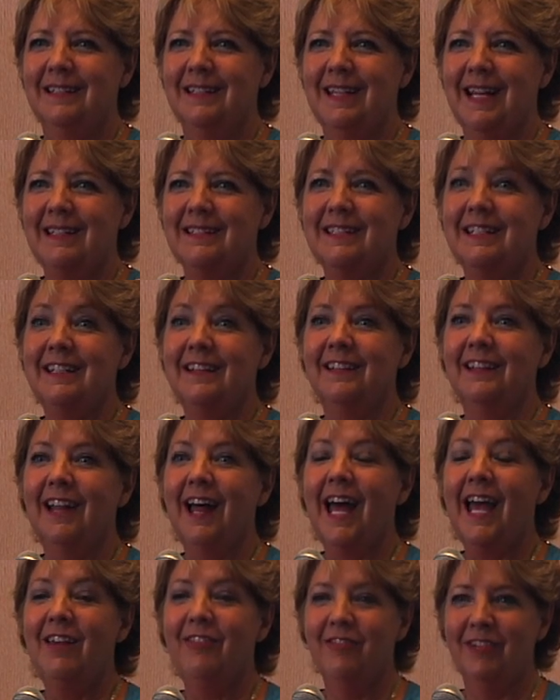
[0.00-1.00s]
that's
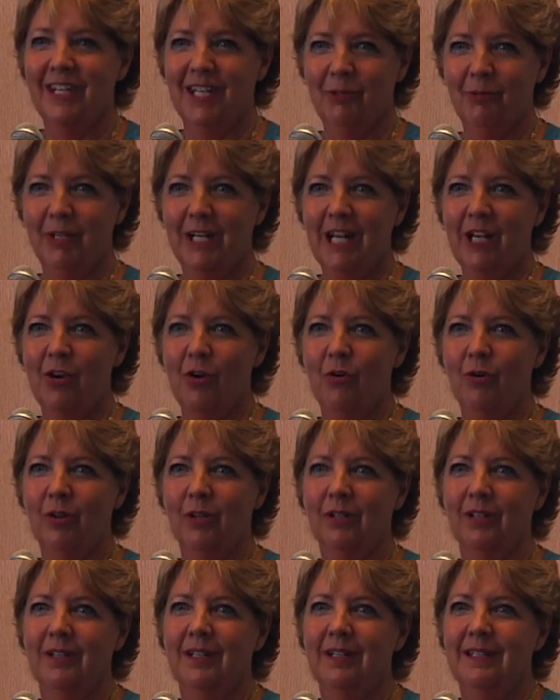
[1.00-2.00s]
enlivening when I go
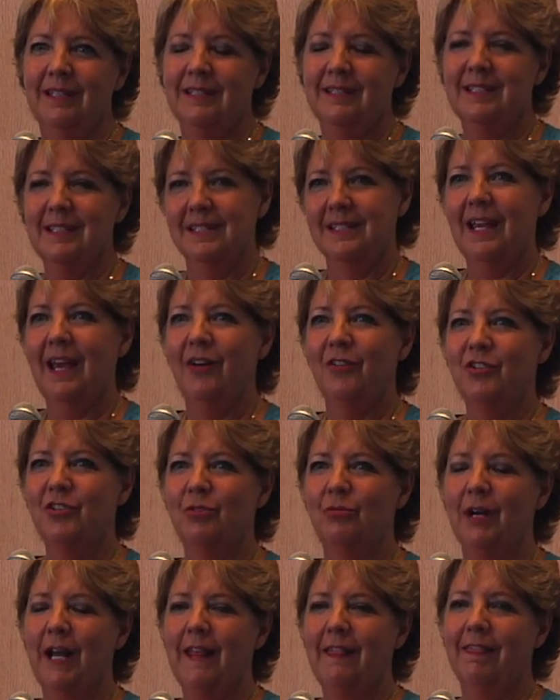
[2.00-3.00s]
and sit down
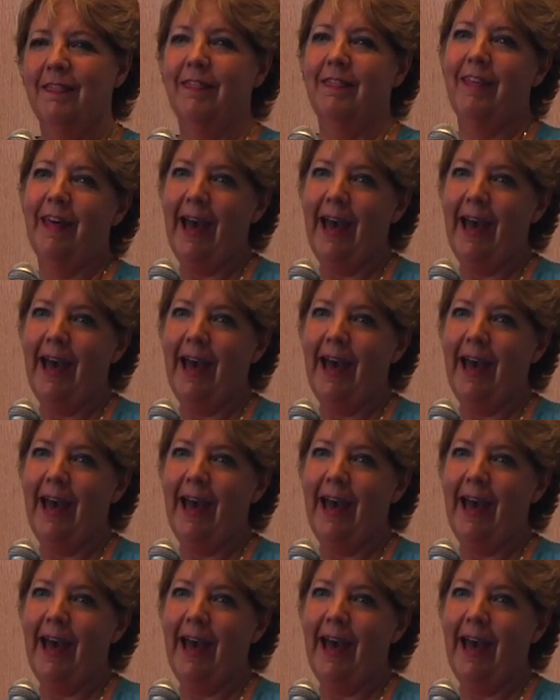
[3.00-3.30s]
to write